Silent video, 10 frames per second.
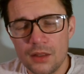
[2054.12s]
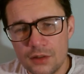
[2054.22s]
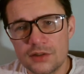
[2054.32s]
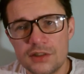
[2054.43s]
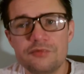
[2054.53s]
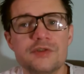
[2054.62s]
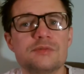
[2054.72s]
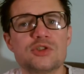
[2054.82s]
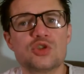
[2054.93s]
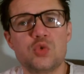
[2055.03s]
The difference
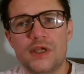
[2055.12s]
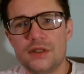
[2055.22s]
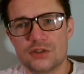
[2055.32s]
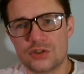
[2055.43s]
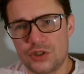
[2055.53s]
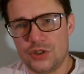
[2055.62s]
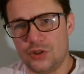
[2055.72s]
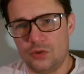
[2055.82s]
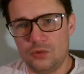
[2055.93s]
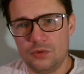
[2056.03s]
between the
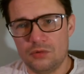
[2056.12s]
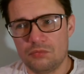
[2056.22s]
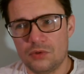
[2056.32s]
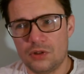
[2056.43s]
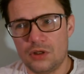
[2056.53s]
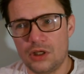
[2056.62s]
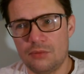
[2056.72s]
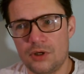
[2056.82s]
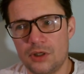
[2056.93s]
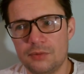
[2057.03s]
two,
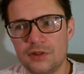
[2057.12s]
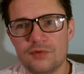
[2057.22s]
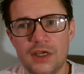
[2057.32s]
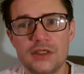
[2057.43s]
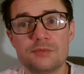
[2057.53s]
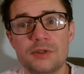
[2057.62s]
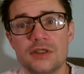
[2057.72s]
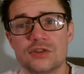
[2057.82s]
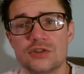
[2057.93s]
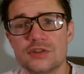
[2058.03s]
I believe the HP
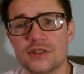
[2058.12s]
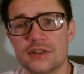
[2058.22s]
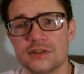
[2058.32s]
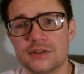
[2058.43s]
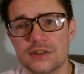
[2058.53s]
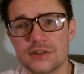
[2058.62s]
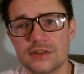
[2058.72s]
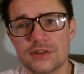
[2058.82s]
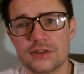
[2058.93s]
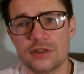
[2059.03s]
is a 2006
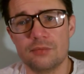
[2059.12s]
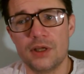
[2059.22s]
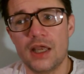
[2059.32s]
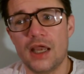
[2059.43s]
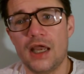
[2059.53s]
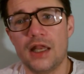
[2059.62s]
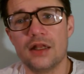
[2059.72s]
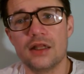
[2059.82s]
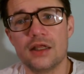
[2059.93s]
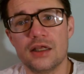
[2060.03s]
system
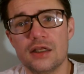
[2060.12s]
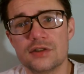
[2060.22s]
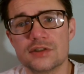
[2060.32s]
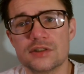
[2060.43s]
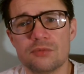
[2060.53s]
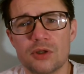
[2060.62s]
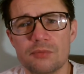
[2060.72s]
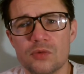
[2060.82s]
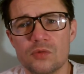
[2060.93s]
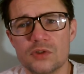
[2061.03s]
and the system I
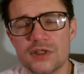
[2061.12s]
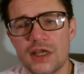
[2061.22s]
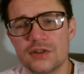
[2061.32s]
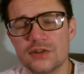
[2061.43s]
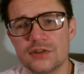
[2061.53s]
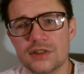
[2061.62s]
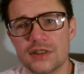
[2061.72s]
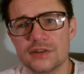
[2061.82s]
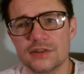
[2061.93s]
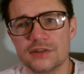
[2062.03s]
built was a
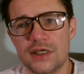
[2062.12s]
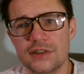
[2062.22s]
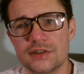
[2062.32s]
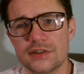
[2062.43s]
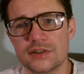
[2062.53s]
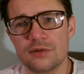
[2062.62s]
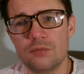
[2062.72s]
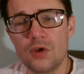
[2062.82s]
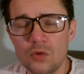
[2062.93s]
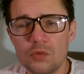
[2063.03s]
2010 system,
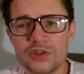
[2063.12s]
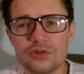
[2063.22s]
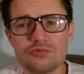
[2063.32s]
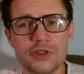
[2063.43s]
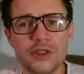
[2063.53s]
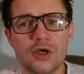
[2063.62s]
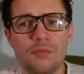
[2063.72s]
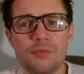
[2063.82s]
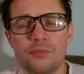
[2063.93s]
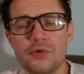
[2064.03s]
which is really
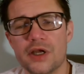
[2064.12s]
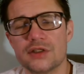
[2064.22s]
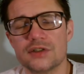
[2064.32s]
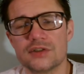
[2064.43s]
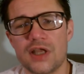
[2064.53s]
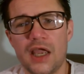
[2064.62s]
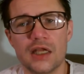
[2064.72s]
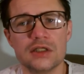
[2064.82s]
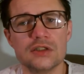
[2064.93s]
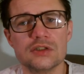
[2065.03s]
common practice
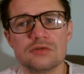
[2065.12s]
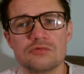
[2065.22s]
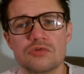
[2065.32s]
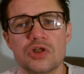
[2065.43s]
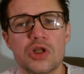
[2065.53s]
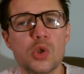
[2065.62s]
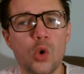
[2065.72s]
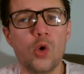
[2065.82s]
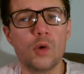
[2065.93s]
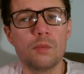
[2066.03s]
and the
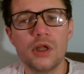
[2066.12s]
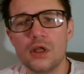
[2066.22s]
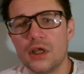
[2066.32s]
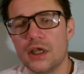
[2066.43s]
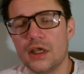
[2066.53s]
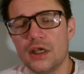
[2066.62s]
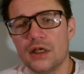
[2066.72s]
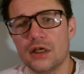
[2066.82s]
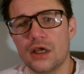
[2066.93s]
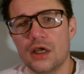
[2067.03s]
norm
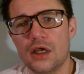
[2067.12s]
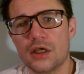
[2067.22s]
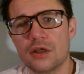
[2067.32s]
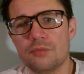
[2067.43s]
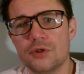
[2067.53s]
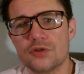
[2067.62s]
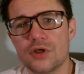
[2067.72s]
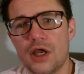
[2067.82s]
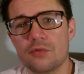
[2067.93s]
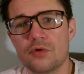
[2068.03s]
in computer
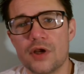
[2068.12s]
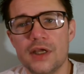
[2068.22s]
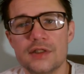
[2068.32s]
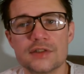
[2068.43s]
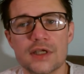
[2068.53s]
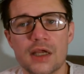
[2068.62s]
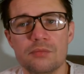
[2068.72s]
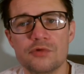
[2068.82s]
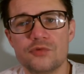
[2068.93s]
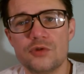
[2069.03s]
upgrades
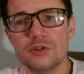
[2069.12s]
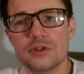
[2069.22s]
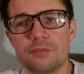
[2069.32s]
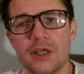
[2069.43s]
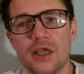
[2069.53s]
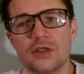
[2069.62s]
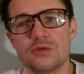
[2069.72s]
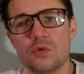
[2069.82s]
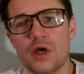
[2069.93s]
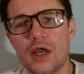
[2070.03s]
and performance, because
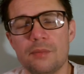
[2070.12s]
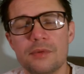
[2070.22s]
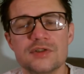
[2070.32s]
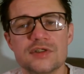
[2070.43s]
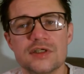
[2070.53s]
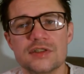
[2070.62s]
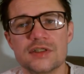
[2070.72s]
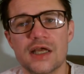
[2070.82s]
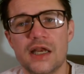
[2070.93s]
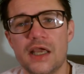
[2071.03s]
what happens is
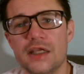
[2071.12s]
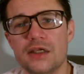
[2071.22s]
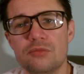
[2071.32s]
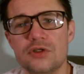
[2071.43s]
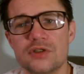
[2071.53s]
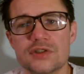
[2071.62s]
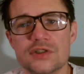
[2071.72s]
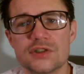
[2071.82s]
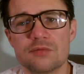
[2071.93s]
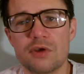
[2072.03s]
that a computer
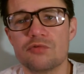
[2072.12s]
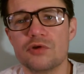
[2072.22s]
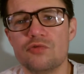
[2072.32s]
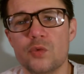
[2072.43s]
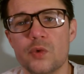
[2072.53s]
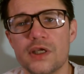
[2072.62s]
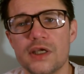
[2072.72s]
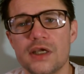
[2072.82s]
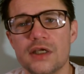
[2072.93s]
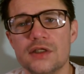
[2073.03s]
system every 4
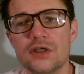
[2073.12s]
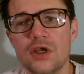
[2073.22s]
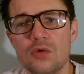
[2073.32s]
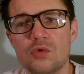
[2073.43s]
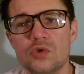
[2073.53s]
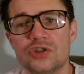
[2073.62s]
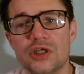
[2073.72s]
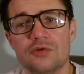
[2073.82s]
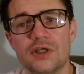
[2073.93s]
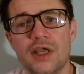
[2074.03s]
years will
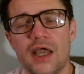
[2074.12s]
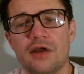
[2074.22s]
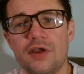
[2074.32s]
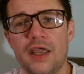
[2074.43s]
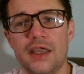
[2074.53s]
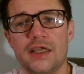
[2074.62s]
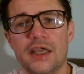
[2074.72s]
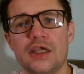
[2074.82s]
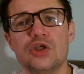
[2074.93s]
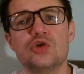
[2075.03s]
generally have an
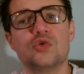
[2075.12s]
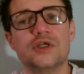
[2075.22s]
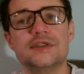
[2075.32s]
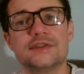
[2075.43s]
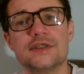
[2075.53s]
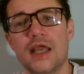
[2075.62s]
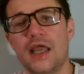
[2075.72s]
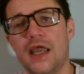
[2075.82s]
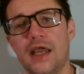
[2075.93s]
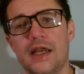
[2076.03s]
increase
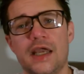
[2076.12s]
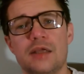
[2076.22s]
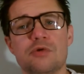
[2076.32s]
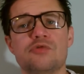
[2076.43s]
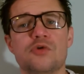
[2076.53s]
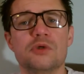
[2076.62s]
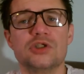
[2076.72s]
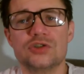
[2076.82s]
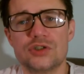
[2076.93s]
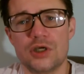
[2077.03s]
and a
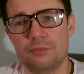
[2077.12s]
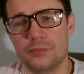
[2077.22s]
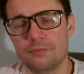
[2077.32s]
performance jump.